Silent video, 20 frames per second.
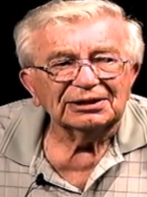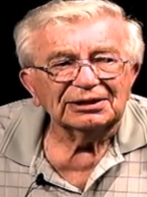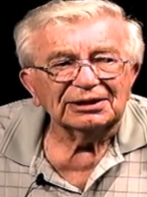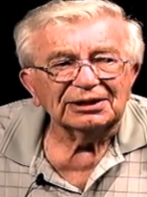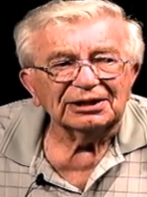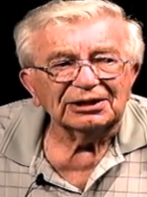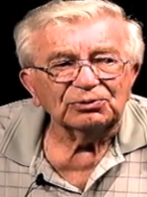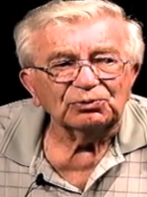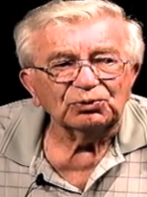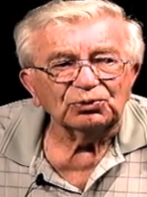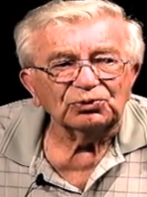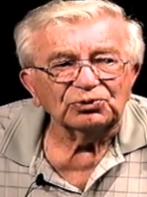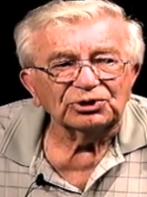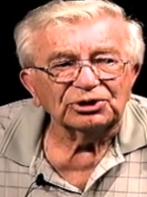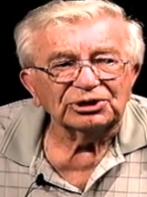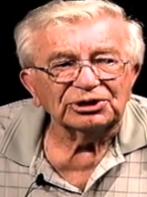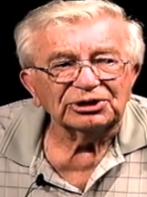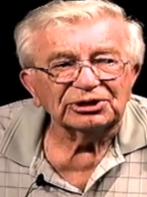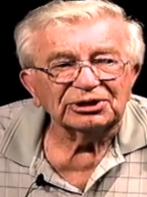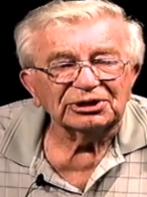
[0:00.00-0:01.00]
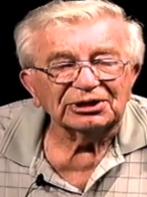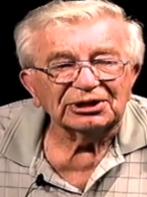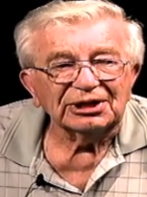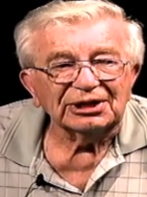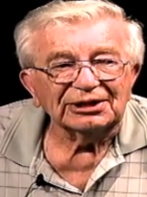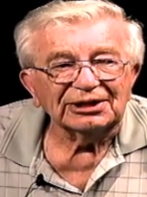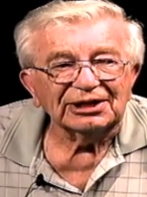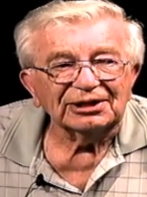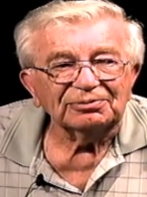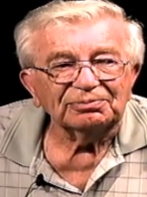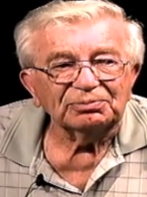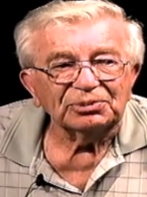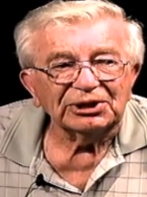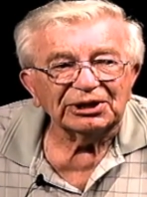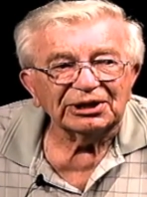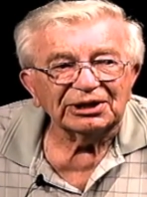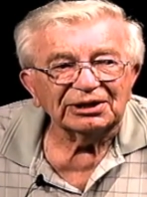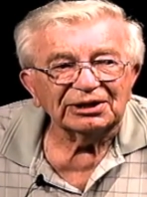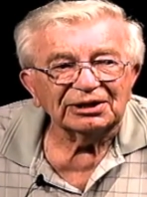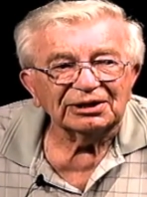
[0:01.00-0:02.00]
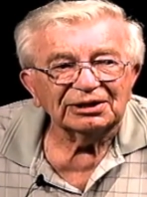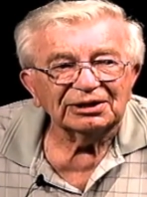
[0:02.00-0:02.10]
and wounded on that plane,